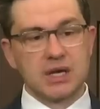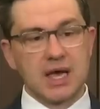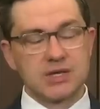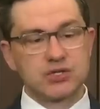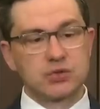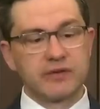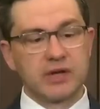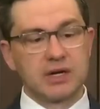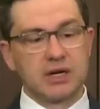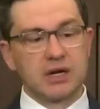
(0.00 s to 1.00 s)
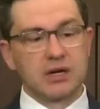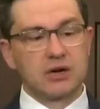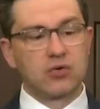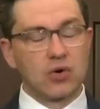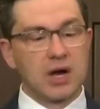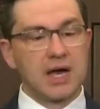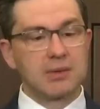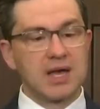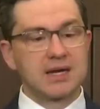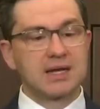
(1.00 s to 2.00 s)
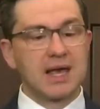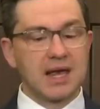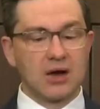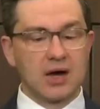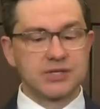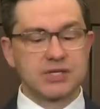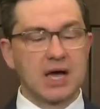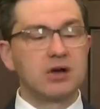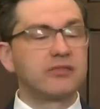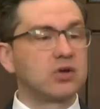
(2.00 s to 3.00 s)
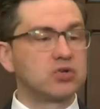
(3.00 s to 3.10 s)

has driven crime and chaos out of